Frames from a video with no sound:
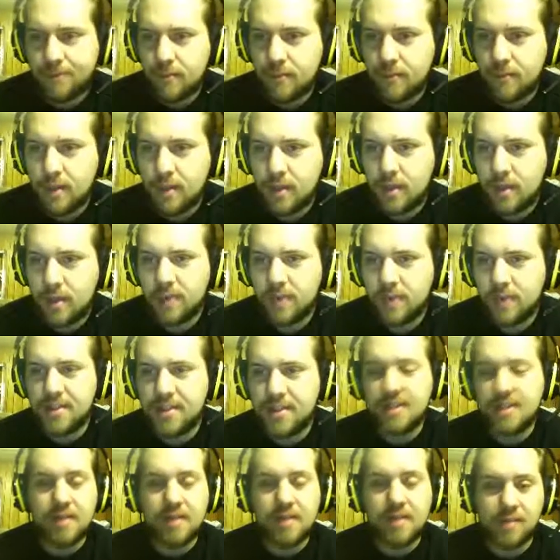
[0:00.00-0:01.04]
Yeah, I have a
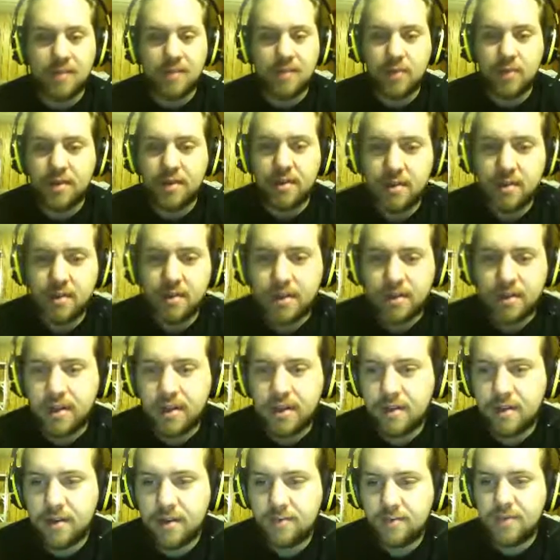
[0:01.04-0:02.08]
tit duck as well, so I
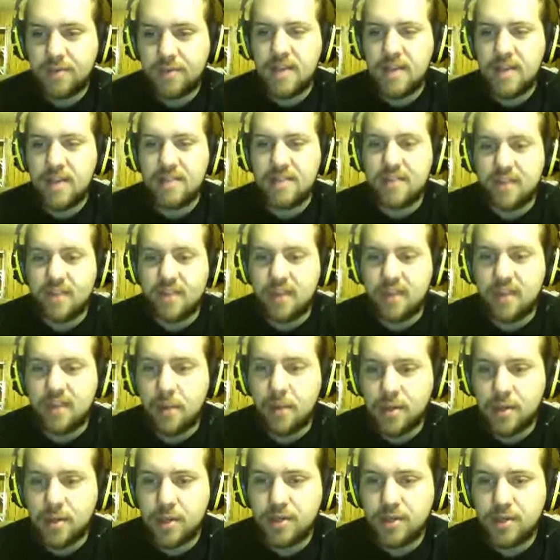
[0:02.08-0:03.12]
could have easily a fire
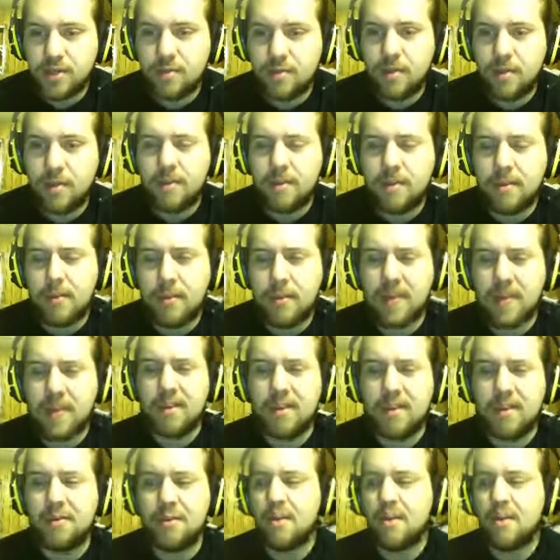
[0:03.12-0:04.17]
punched you, but I'm gonna peck
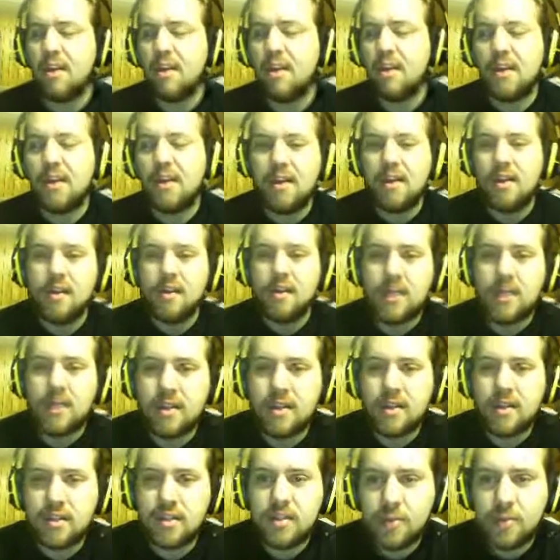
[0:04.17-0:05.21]
you
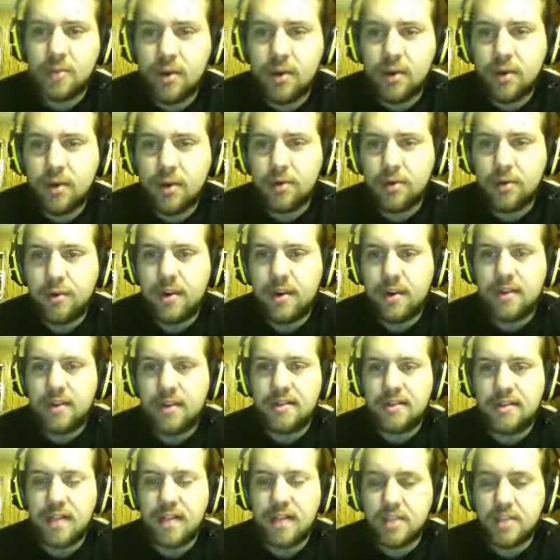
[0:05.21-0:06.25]
because Spiro needs
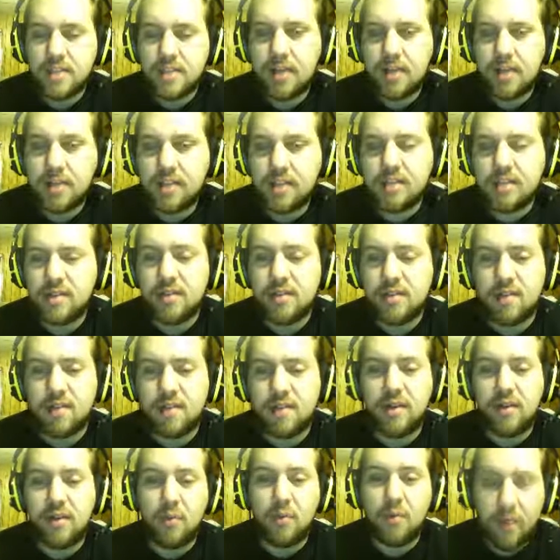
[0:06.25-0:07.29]
the experience, and you live
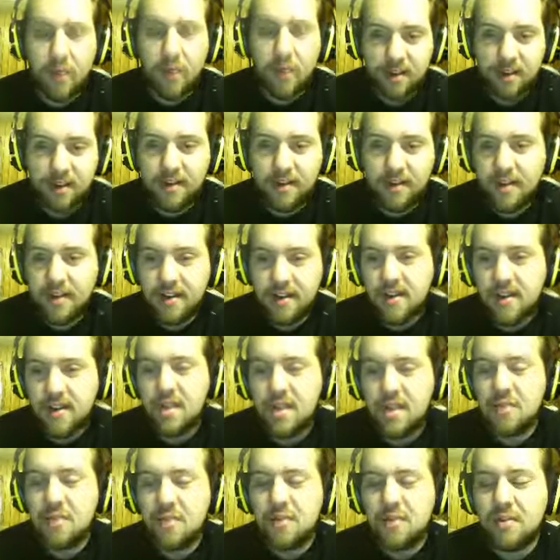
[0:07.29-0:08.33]
on one.
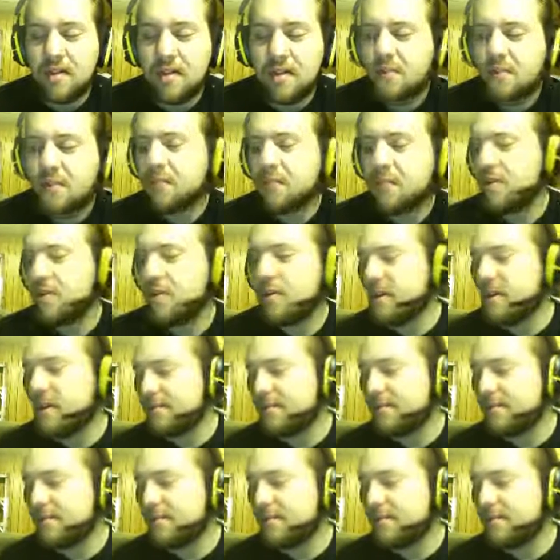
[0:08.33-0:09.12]
You live on one